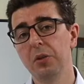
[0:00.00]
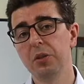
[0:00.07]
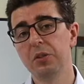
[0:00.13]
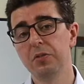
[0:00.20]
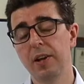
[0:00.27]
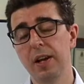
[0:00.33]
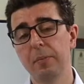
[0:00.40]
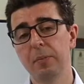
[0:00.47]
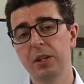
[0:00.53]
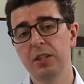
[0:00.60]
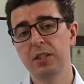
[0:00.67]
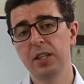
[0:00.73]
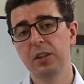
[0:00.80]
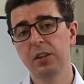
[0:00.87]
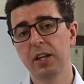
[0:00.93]
fine, but it's
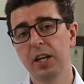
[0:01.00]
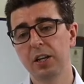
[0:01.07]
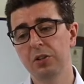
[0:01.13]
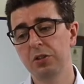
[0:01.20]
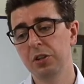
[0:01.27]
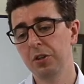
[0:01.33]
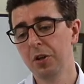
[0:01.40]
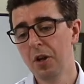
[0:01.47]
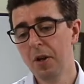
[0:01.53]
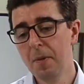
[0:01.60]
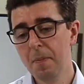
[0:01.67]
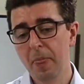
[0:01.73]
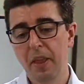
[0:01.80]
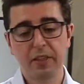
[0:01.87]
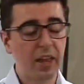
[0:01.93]
still kind of true.
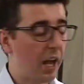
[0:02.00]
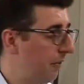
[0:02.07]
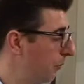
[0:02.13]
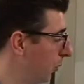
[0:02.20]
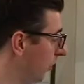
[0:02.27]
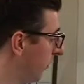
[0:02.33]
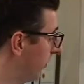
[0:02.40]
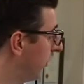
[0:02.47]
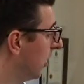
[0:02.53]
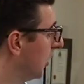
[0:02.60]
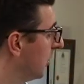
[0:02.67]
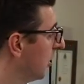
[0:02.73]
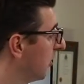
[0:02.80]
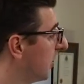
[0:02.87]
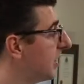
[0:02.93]
That will follow
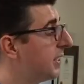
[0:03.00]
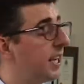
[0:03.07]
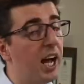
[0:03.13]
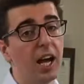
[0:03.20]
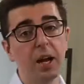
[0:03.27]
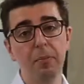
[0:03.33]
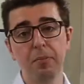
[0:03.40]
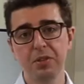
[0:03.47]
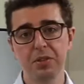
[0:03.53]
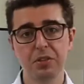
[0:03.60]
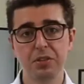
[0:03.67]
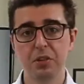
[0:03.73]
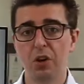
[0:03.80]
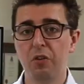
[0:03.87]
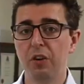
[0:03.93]
your entire business
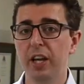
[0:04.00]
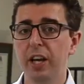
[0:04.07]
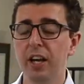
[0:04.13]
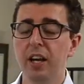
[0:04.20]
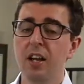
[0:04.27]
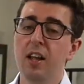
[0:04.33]
career,